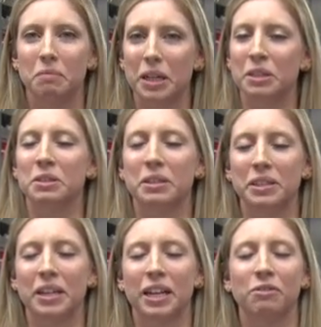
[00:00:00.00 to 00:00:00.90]

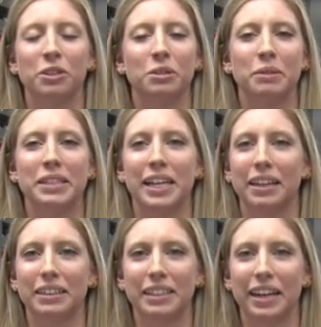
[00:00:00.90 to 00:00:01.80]
is kind of a good
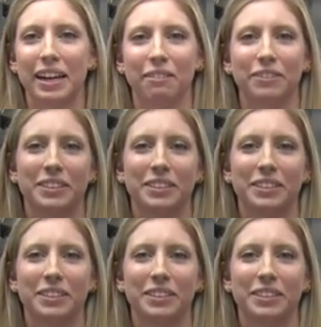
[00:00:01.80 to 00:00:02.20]
mentality to have.